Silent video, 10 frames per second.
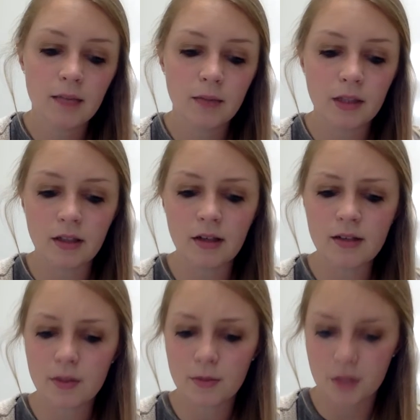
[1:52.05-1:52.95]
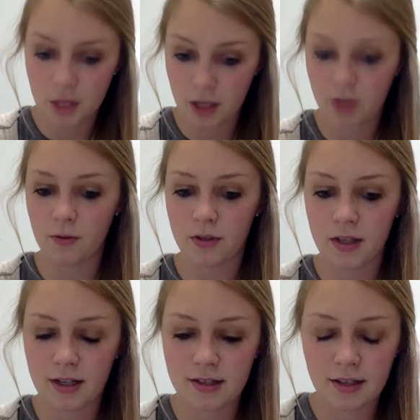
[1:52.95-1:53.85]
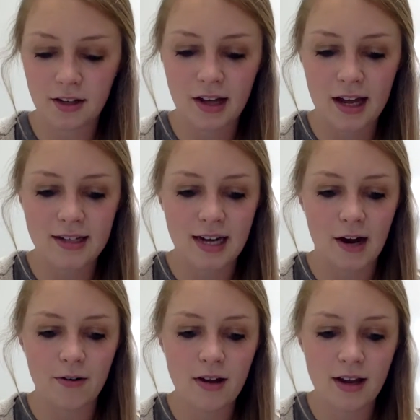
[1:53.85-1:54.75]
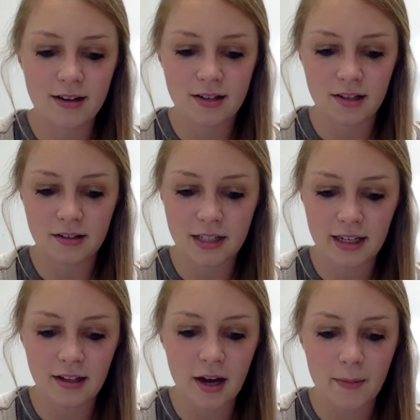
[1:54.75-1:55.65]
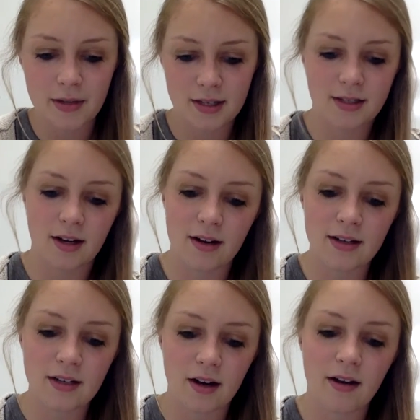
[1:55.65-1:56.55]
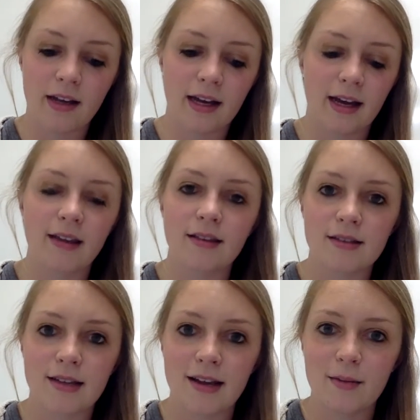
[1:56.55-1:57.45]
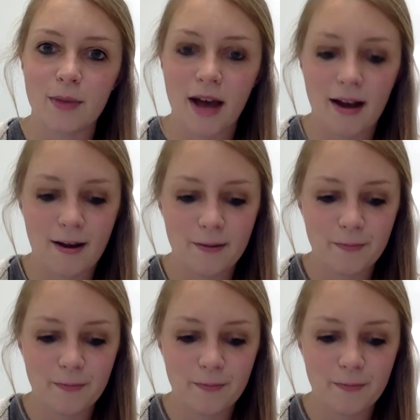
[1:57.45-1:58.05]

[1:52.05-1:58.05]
But it looked almost cute, its little head down and its little tail up as it dug and dug, kicking the sand back.